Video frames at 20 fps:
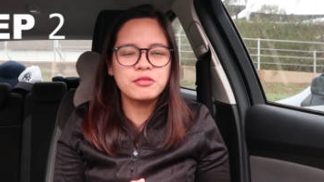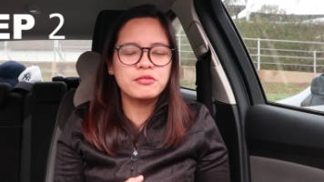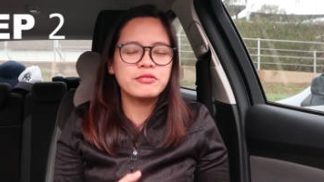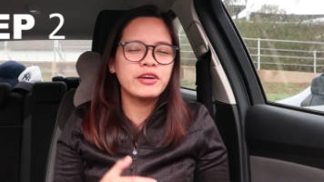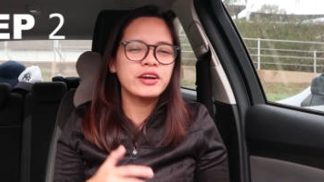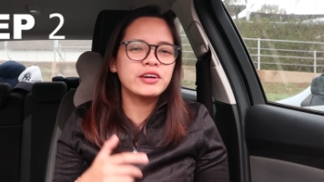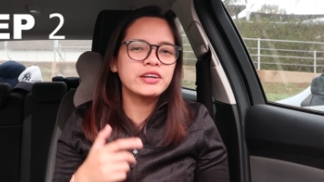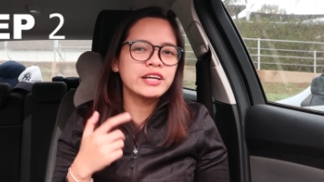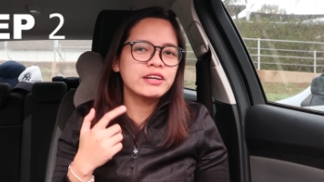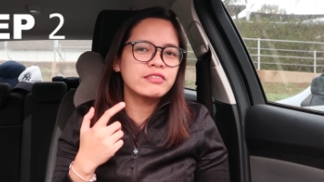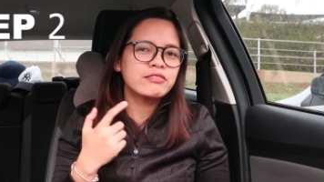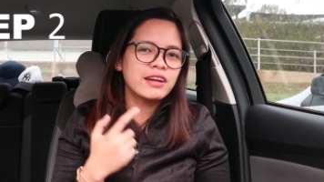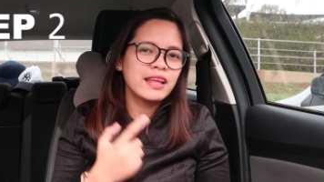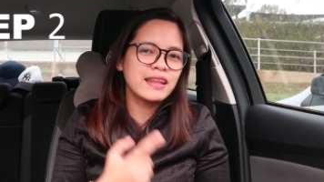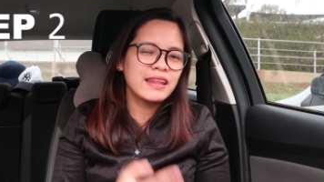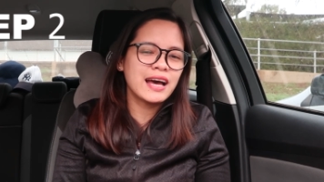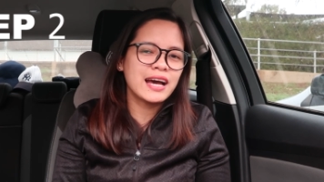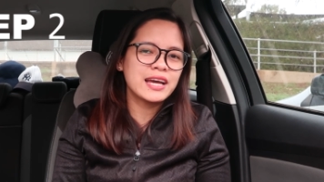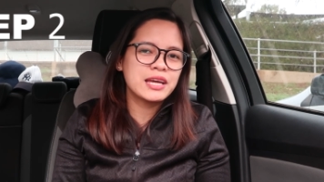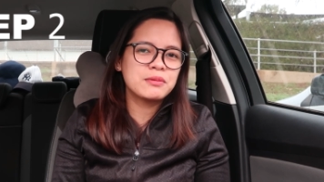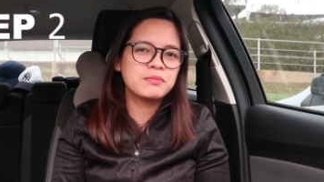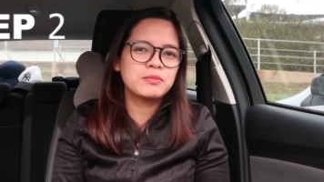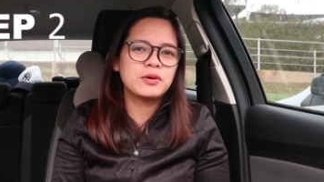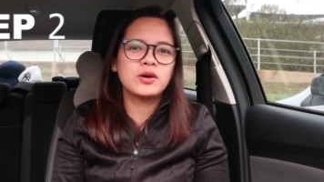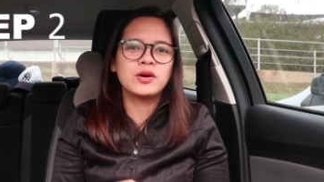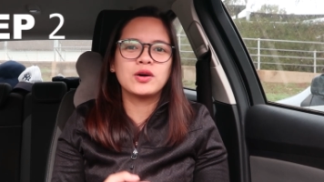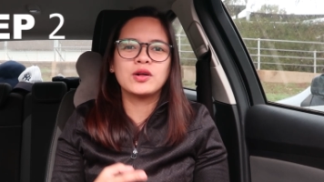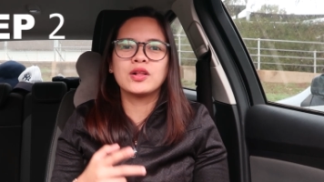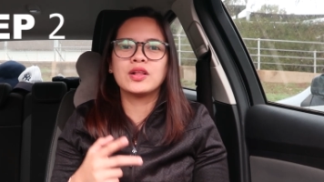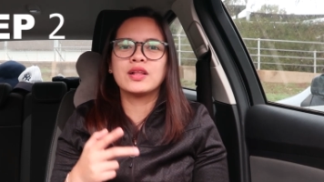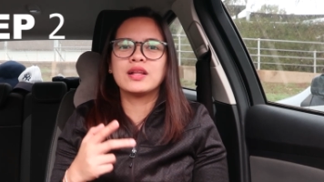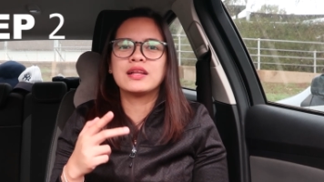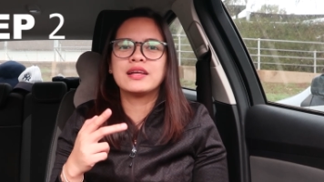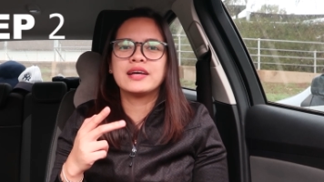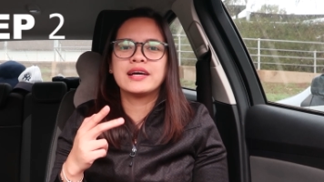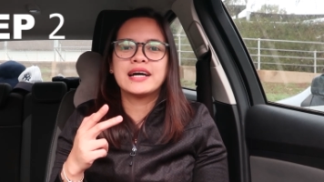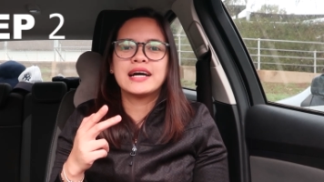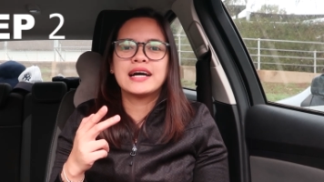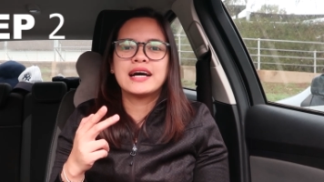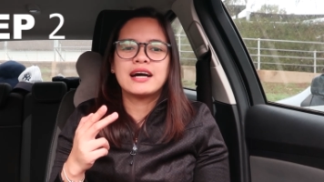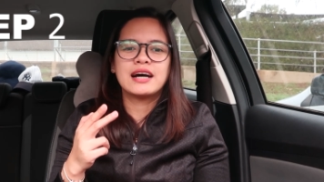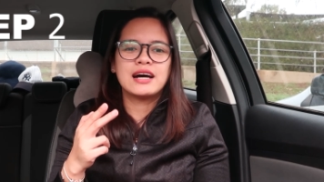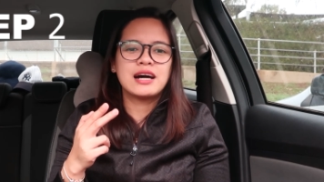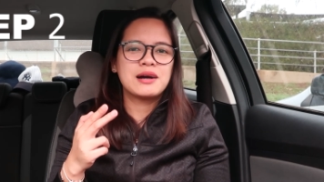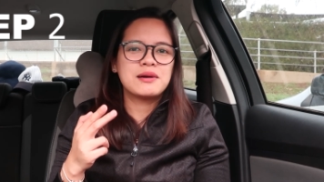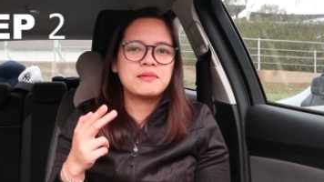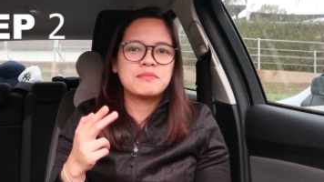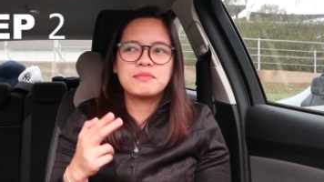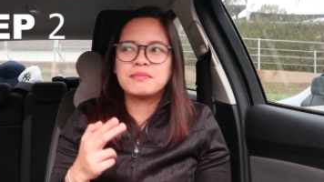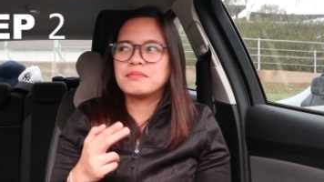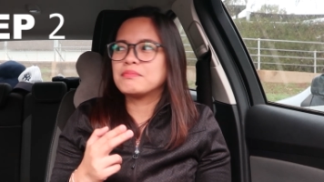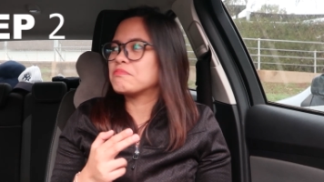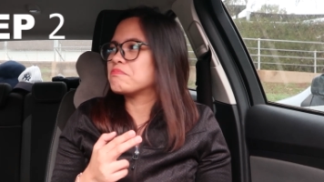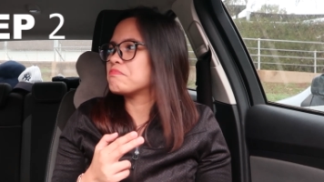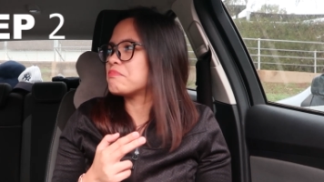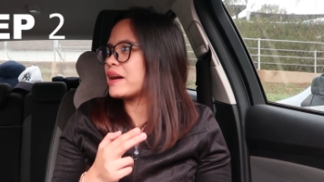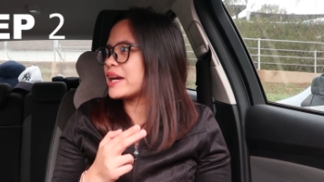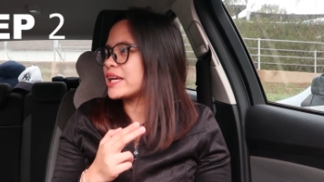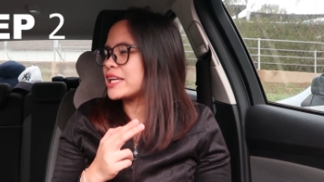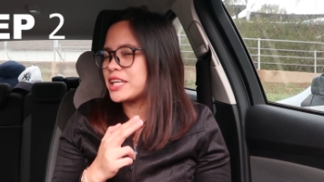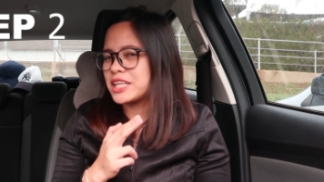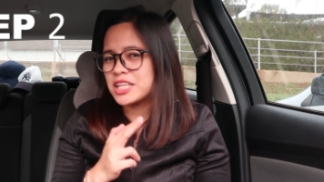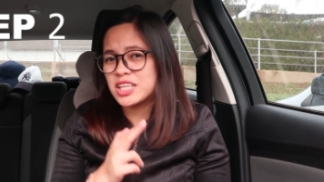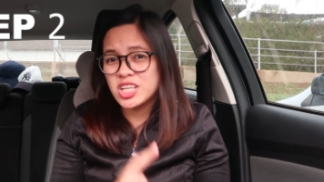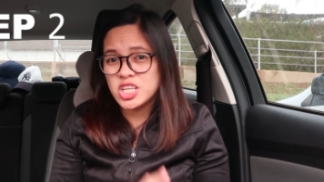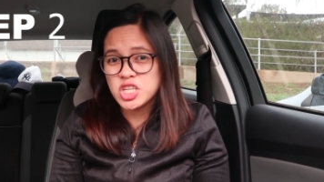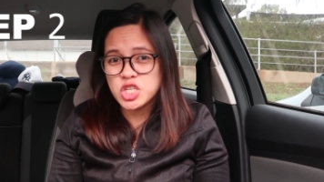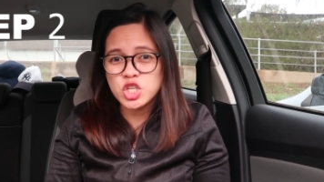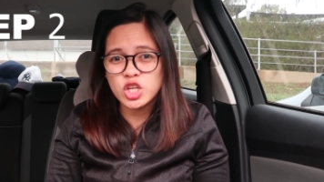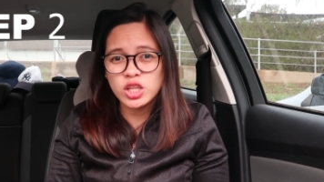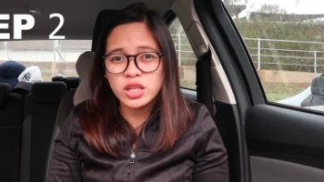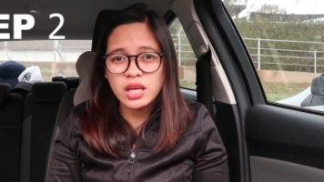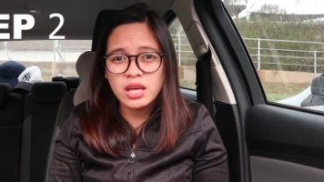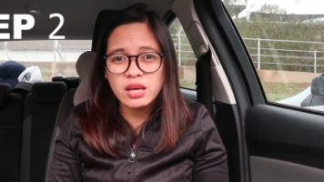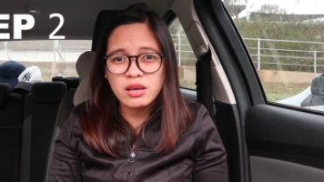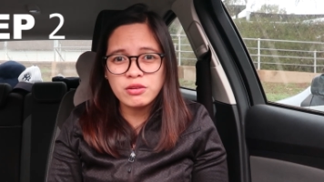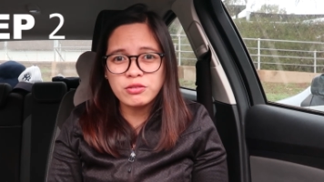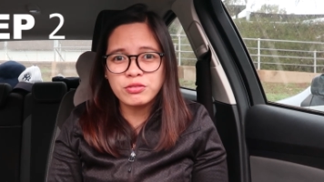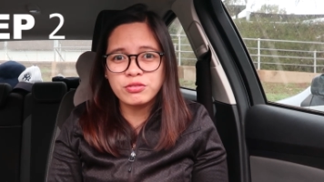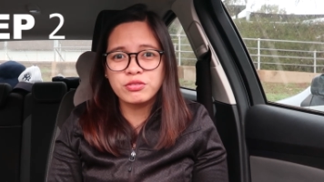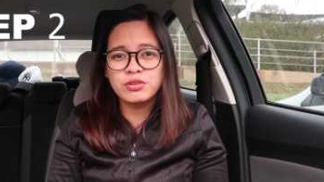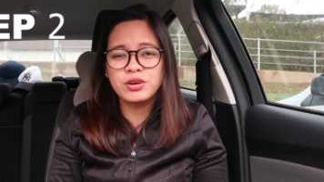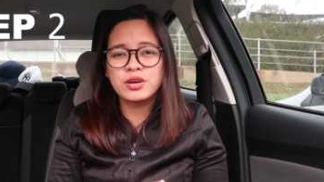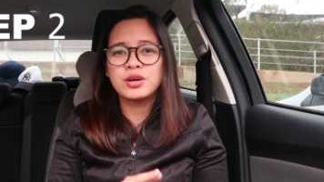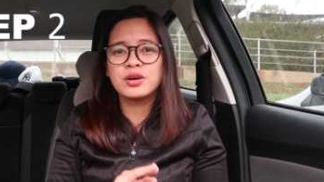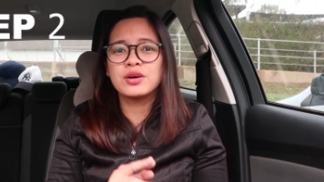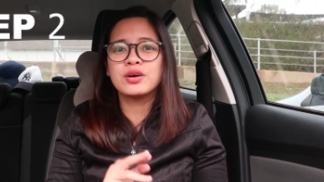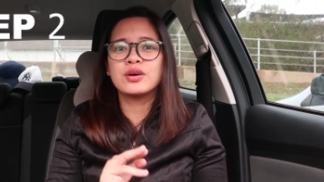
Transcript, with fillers: very reliable um, my initiative